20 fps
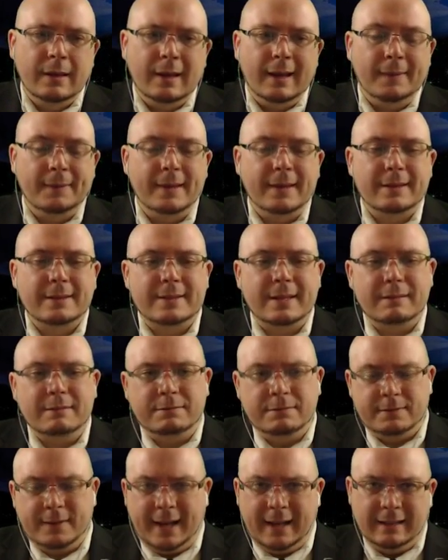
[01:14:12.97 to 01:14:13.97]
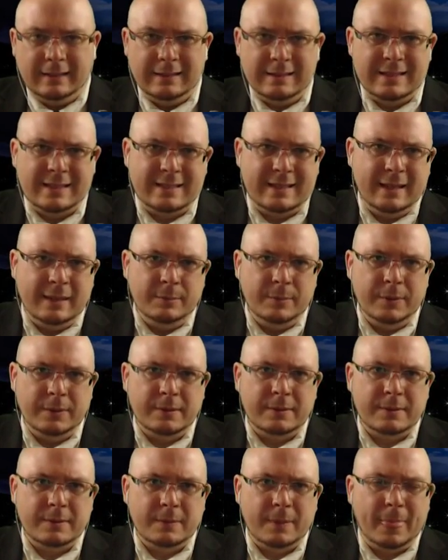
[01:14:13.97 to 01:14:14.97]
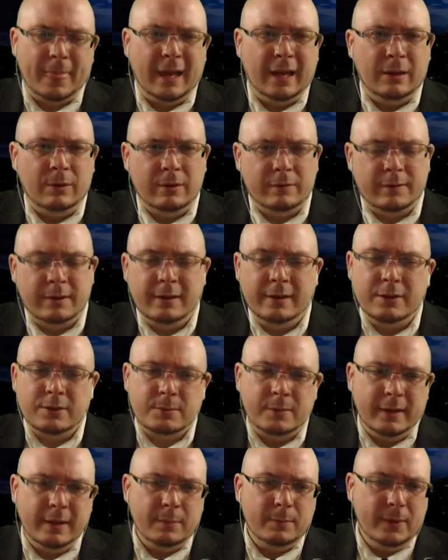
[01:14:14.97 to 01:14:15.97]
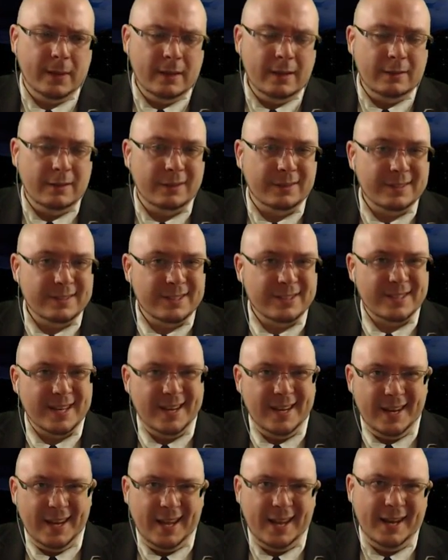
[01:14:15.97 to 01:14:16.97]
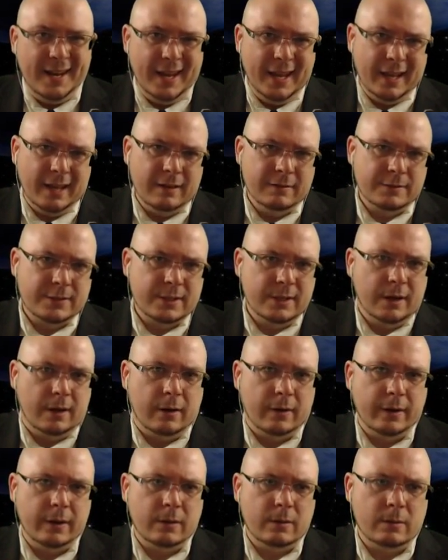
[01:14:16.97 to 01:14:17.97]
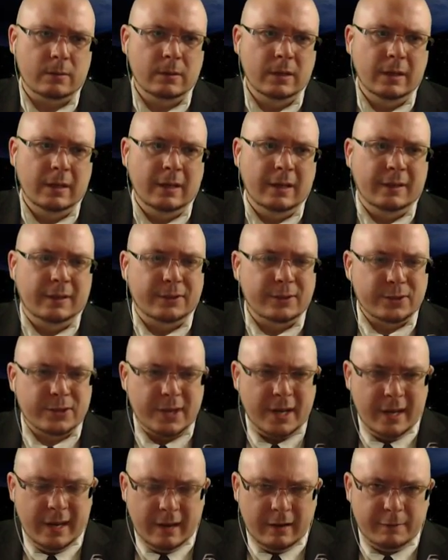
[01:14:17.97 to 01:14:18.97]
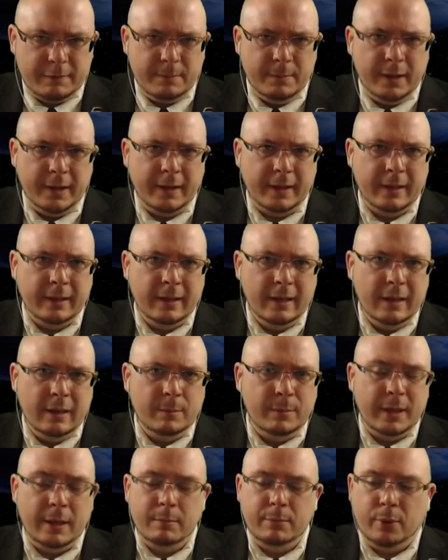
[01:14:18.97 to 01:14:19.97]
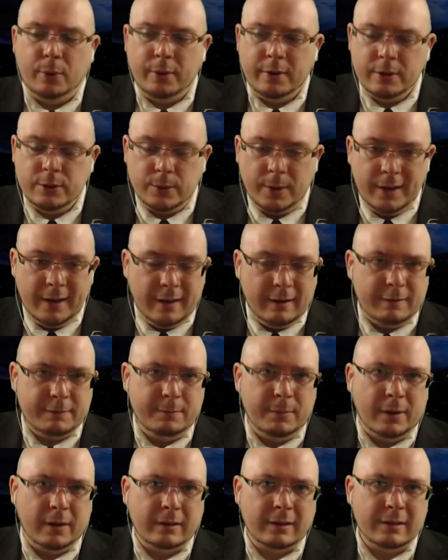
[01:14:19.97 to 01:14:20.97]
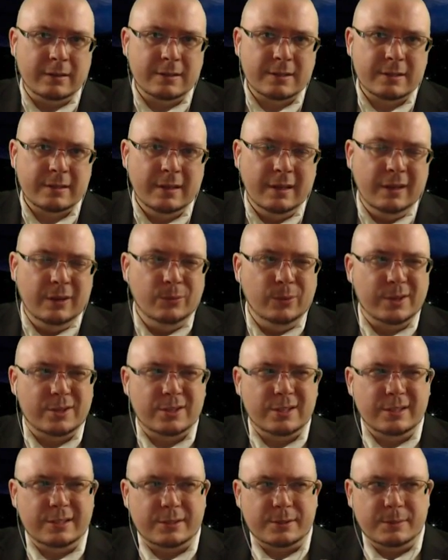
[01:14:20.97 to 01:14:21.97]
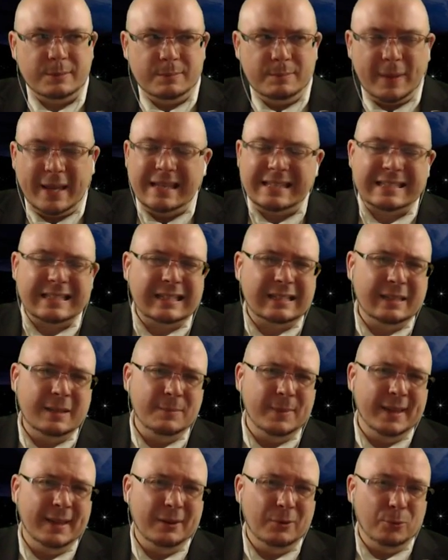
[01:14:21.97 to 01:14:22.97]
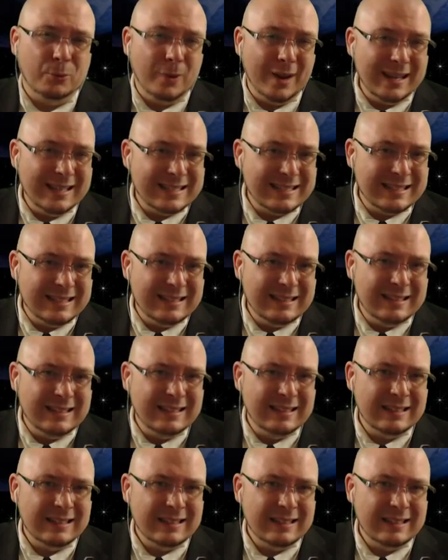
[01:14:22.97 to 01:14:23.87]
And that is a valid statement. However, it is my opinion that this is a net negative scenario. There's enough money being poured into enough markets, which is basically being wasted.